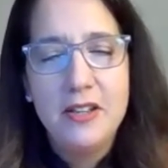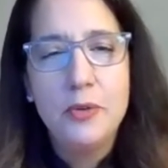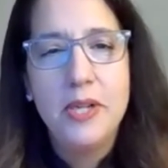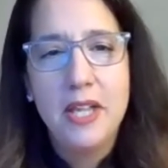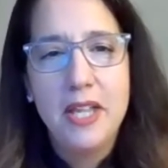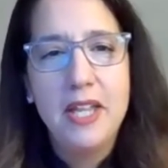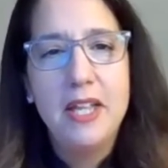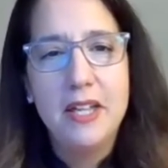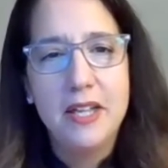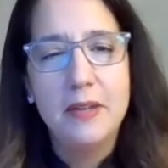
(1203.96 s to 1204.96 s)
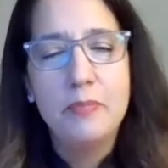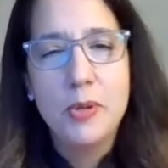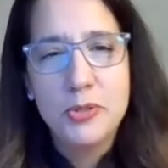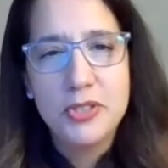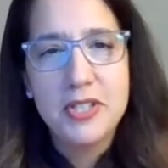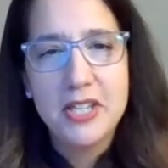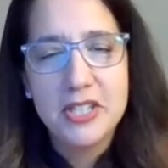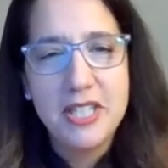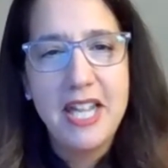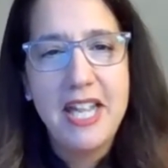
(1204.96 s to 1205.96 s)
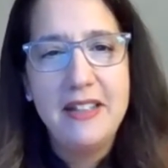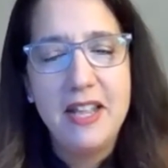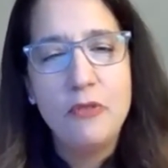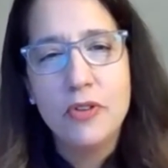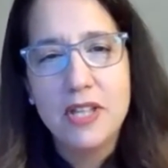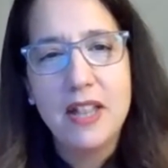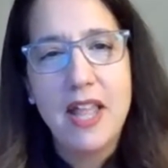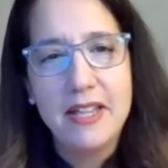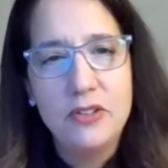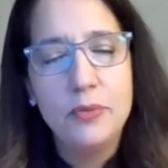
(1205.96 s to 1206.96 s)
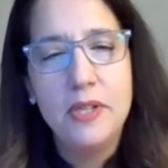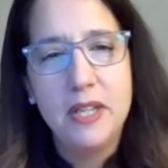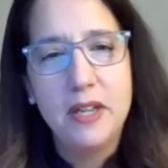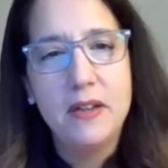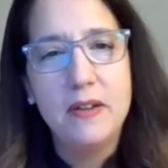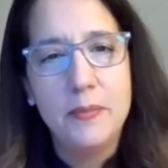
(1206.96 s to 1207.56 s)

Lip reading: doing it in a poster session, and they really like doing it